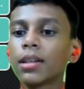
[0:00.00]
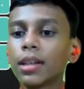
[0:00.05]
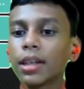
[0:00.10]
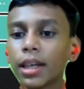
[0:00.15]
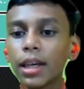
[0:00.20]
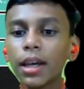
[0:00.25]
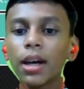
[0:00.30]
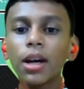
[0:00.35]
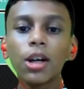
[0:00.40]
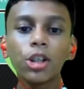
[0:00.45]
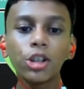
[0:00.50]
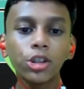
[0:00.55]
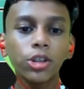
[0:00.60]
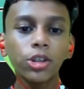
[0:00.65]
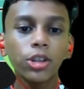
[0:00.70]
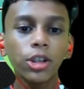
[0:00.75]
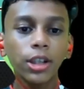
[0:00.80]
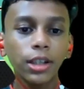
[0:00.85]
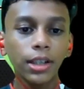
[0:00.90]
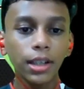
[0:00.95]
K also
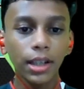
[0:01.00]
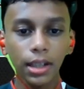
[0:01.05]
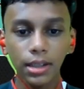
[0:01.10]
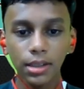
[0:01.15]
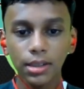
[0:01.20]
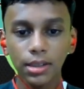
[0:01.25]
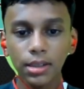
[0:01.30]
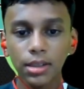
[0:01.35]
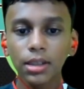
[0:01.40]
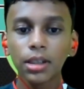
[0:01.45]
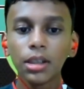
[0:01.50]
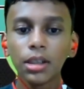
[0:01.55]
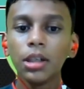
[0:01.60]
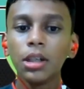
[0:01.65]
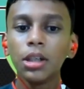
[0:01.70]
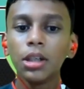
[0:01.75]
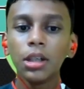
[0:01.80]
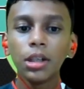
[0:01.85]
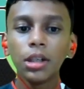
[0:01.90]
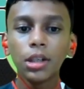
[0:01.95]
increase.
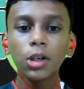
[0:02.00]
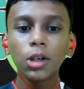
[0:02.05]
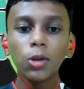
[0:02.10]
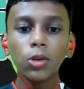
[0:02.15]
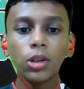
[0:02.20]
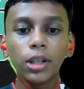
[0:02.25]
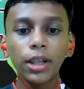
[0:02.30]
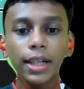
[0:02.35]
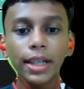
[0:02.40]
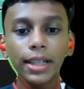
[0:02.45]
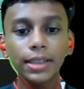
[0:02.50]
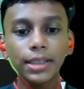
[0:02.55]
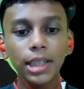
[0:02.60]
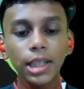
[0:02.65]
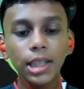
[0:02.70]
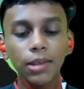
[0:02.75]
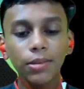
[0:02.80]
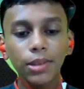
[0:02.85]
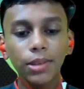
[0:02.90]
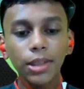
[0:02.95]
Now, nature
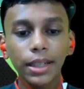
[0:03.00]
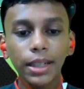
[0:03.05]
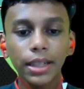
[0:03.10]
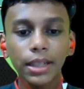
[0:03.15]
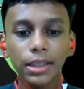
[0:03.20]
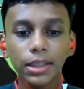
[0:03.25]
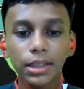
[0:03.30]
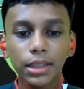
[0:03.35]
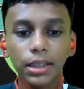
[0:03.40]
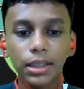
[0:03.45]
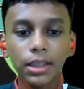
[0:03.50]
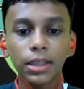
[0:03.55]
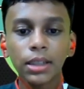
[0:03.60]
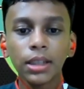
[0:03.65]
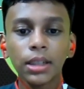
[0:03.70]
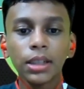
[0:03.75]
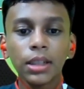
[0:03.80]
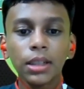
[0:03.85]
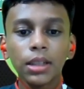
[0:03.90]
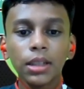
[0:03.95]
of the reaction.
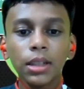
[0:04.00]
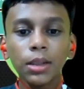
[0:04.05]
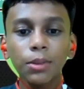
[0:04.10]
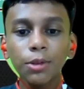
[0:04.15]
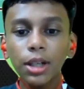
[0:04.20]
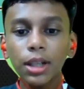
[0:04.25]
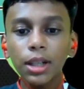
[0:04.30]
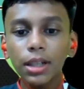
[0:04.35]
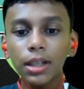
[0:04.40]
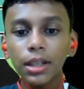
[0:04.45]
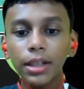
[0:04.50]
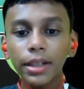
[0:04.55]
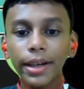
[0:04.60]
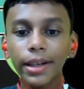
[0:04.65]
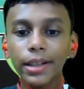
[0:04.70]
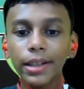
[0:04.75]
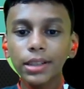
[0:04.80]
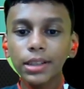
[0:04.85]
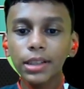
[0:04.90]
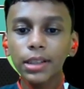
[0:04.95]
Different
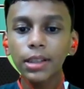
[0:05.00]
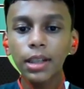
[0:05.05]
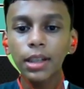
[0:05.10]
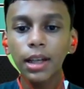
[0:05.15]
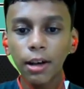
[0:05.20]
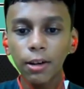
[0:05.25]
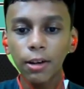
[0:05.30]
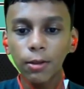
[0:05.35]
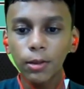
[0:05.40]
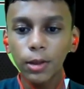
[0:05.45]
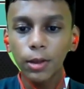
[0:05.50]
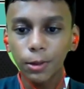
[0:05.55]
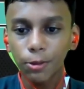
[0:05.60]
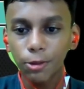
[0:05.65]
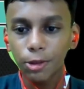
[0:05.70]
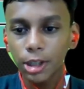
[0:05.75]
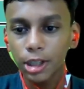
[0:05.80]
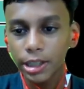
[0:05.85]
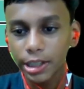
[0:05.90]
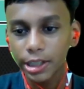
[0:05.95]
reactions have
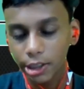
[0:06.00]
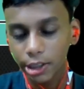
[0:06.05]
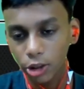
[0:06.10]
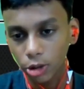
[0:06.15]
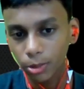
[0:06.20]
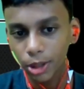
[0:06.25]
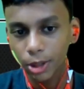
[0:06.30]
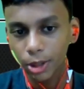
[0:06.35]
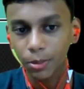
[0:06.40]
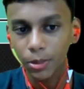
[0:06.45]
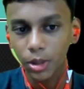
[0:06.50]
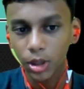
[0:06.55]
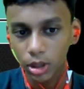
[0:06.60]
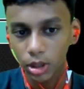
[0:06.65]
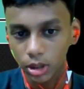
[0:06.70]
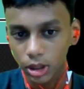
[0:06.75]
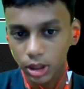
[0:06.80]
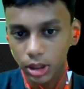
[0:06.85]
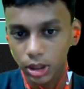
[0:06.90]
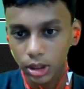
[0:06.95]
different equilibrium
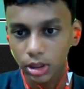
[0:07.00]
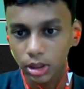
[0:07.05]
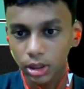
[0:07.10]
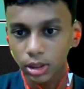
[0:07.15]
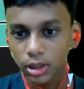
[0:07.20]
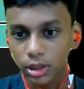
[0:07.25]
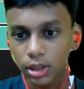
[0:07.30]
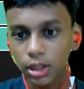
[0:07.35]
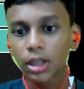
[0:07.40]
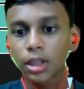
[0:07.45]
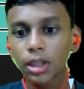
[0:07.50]
constants.